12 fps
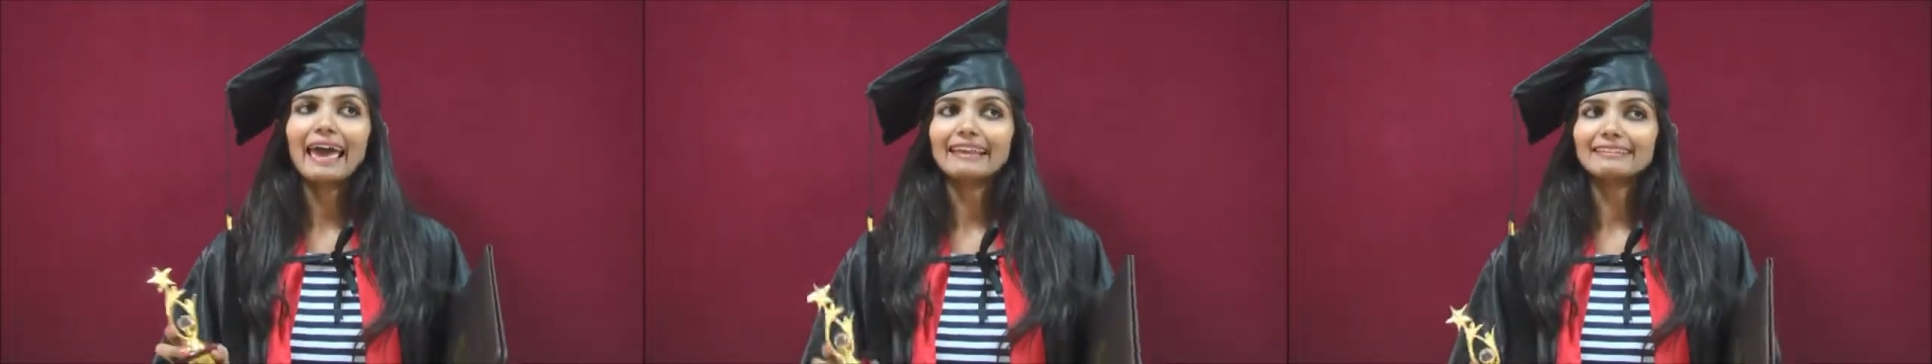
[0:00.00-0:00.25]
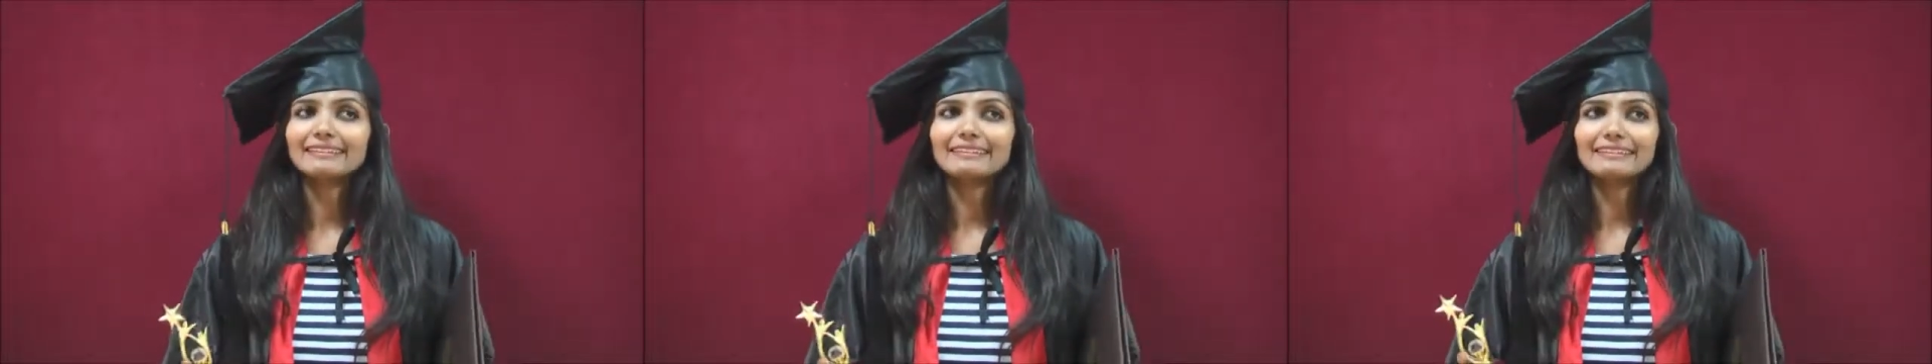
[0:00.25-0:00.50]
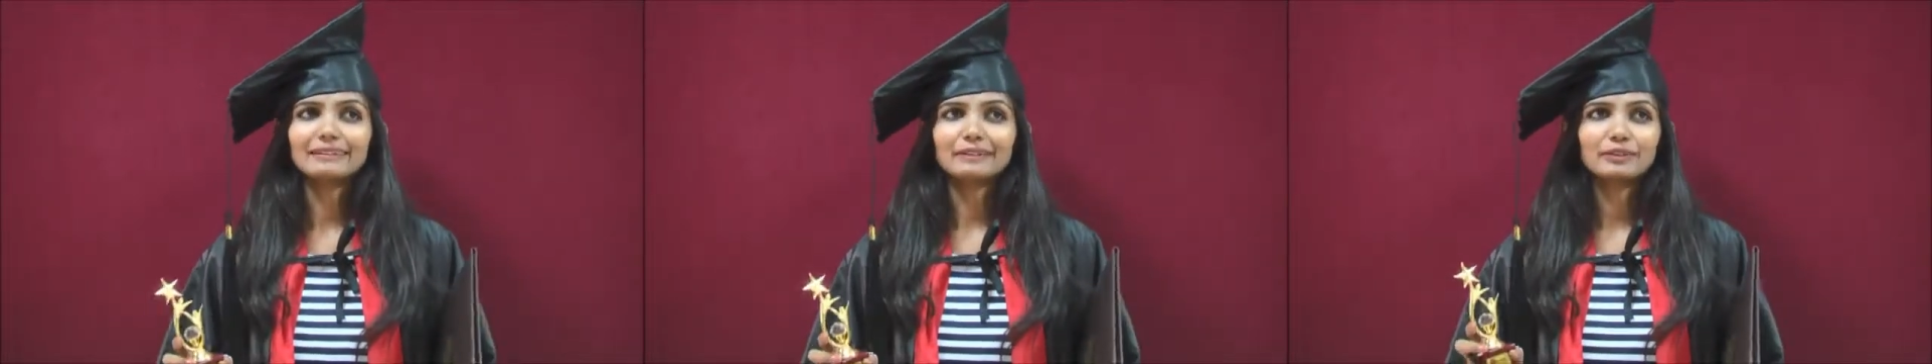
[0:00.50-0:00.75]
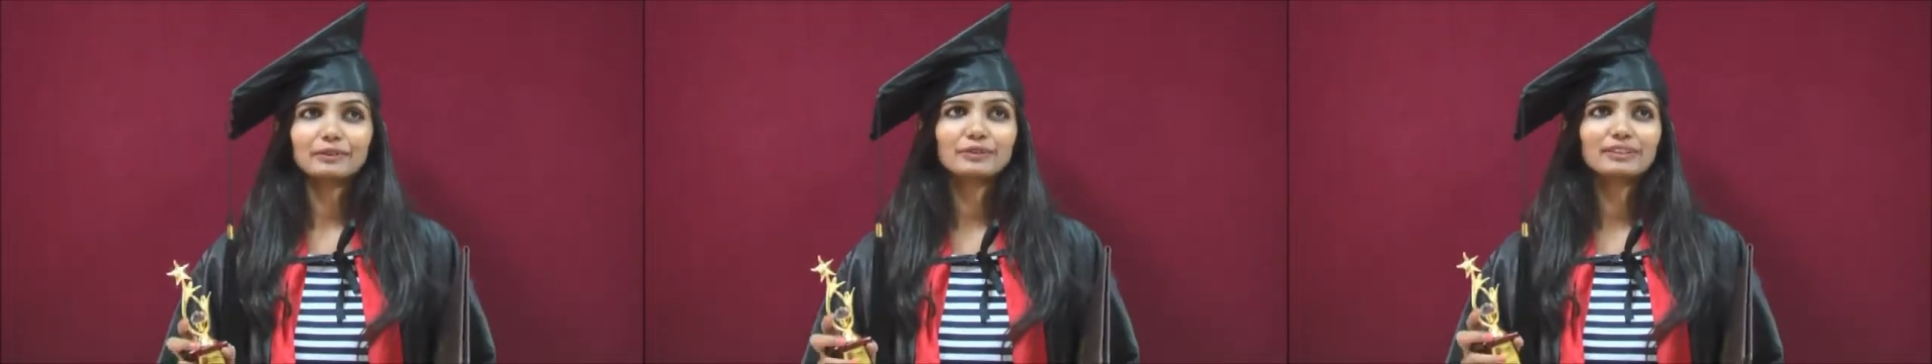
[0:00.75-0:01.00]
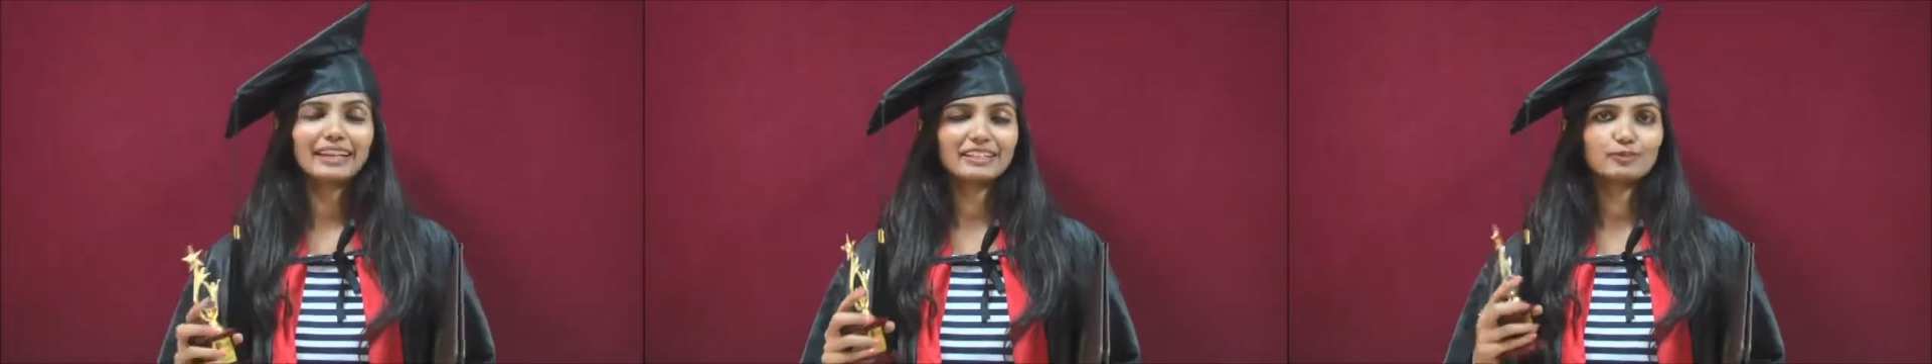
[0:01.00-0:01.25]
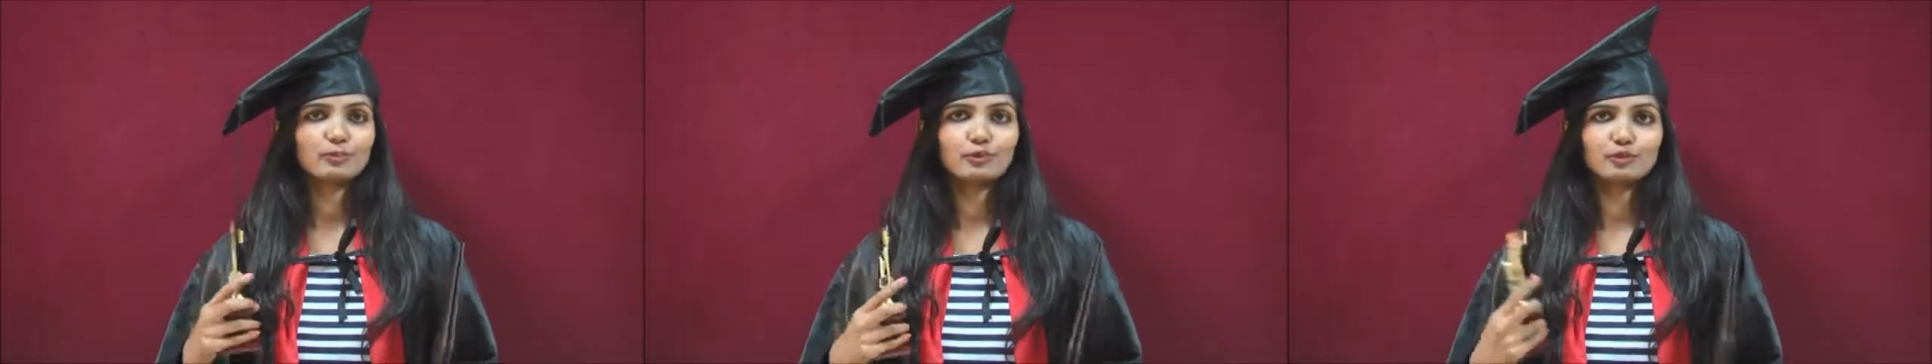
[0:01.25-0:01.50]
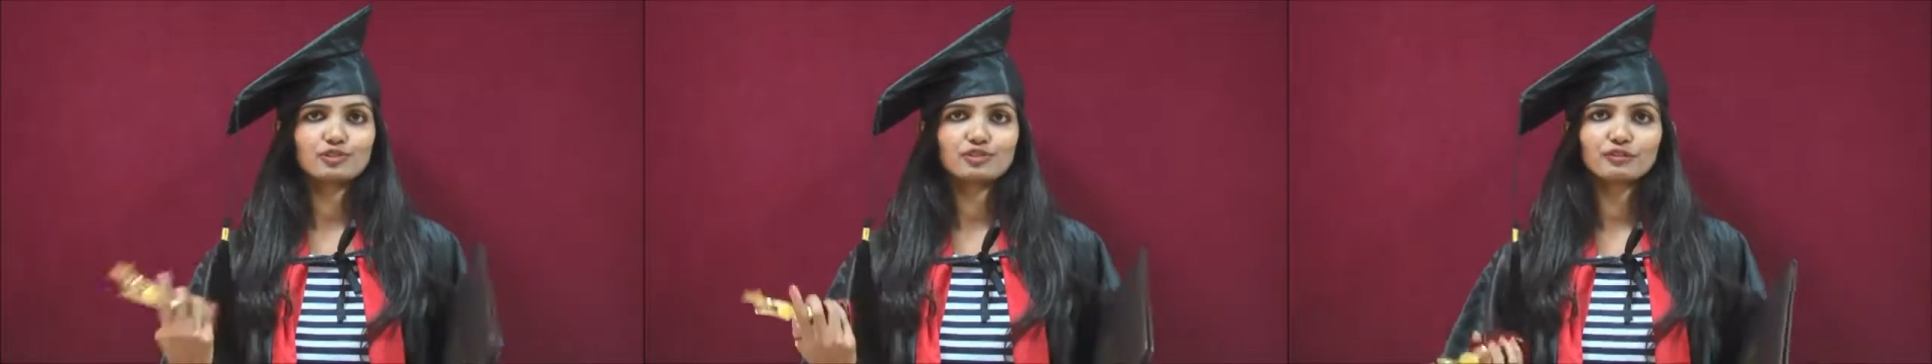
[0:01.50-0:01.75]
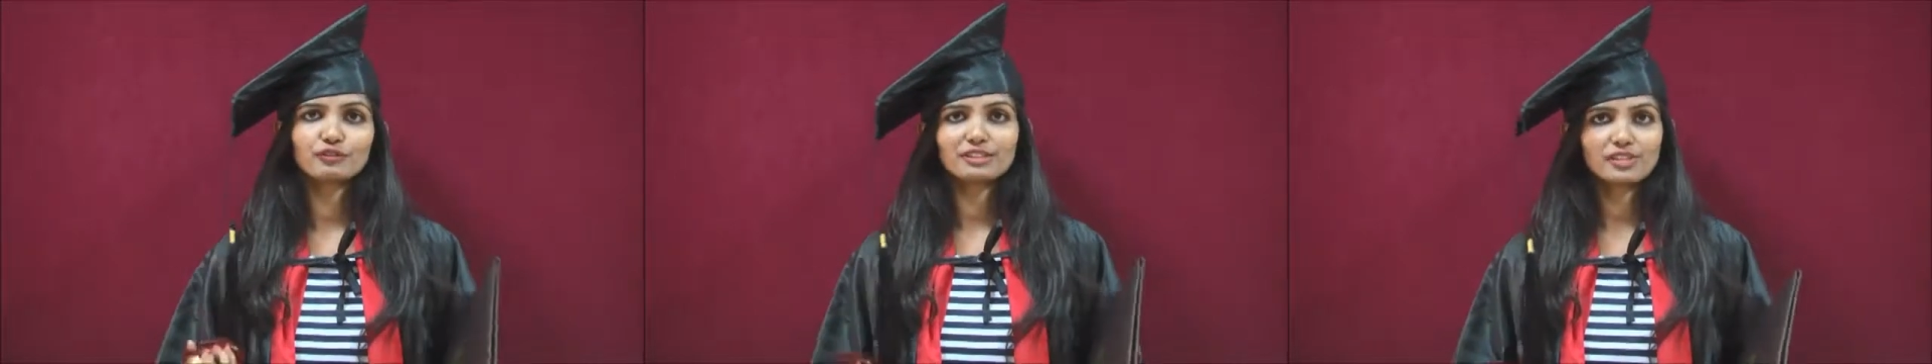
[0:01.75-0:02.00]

And, uh, you know, the exposure